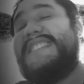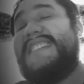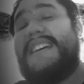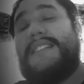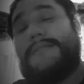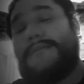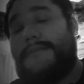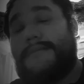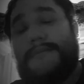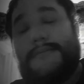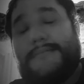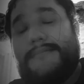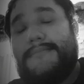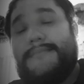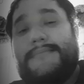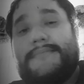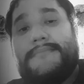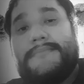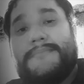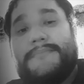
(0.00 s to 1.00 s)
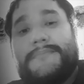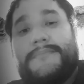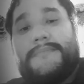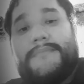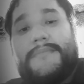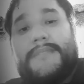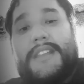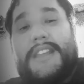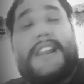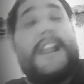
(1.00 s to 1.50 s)
house.
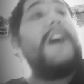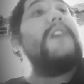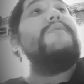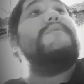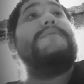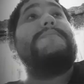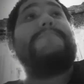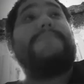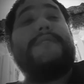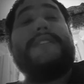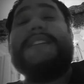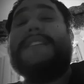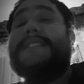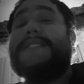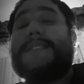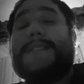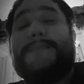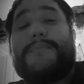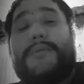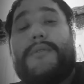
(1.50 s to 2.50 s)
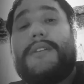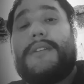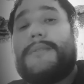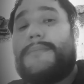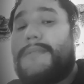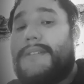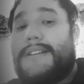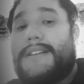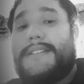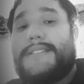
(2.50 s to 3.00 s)
And I was pretty disappointed
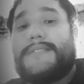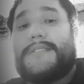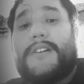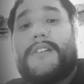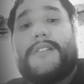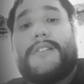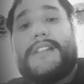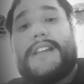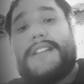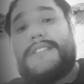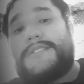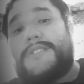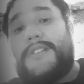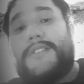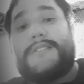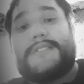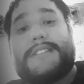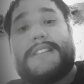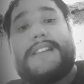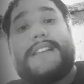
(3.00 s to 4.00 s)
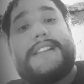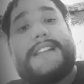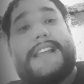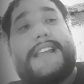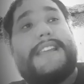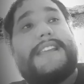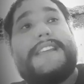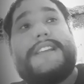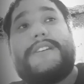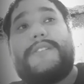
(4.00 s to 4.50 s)
because all that talk saying that
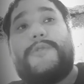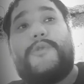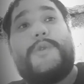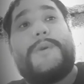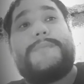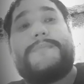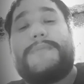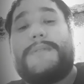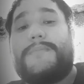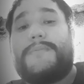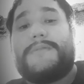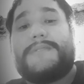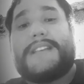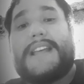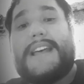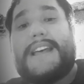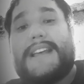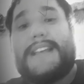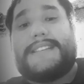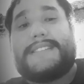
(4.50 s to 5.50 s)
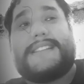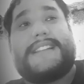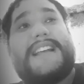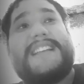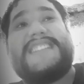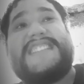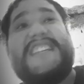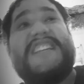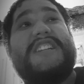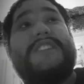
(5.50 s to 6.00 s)
he could whip people's ass, and I
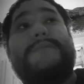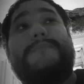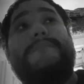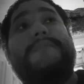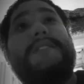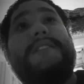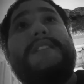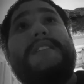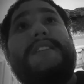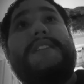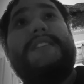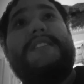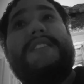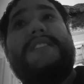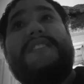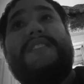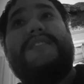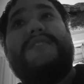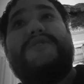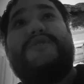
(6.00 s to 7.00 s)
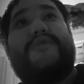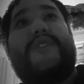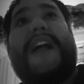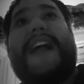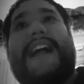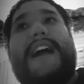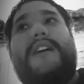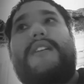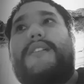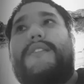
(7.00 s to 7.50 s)
seen him
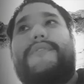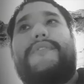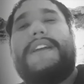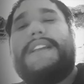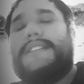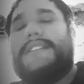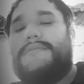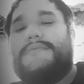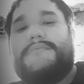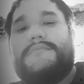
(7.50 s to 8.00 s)
drag out a fight